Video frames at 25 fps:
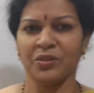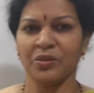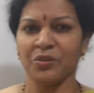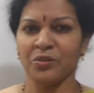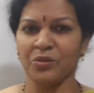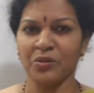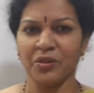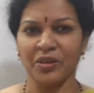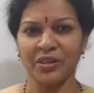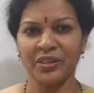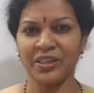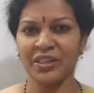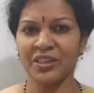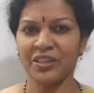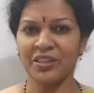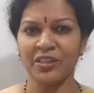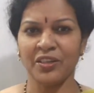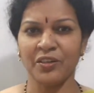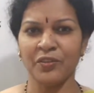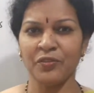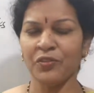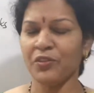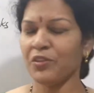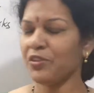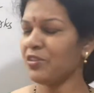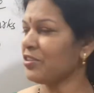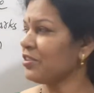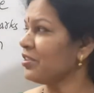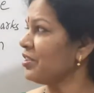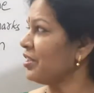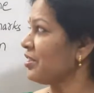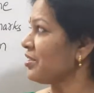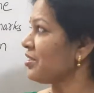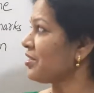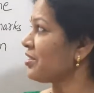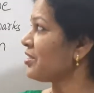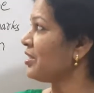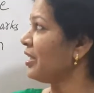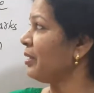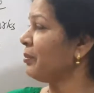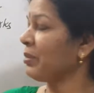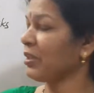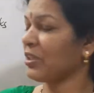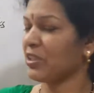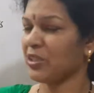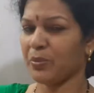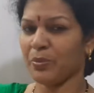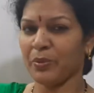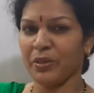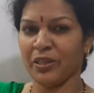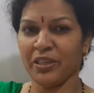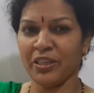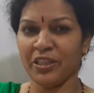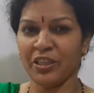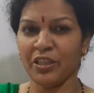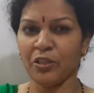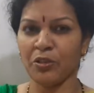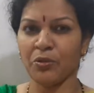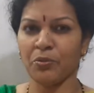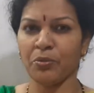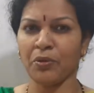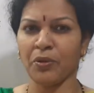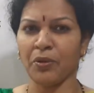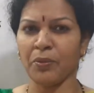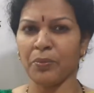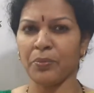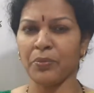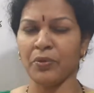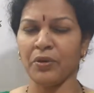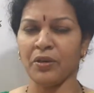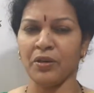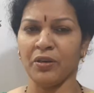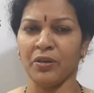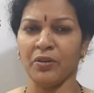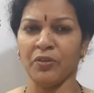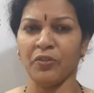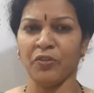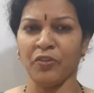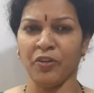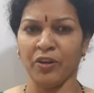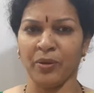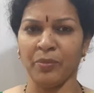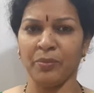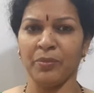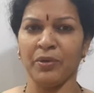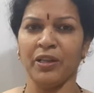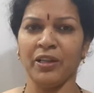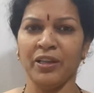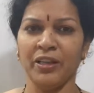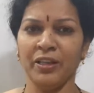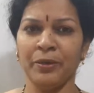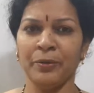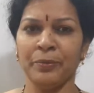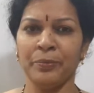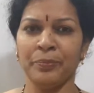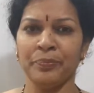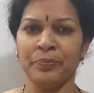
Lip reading: Do not get confused, just I am explaining this formula.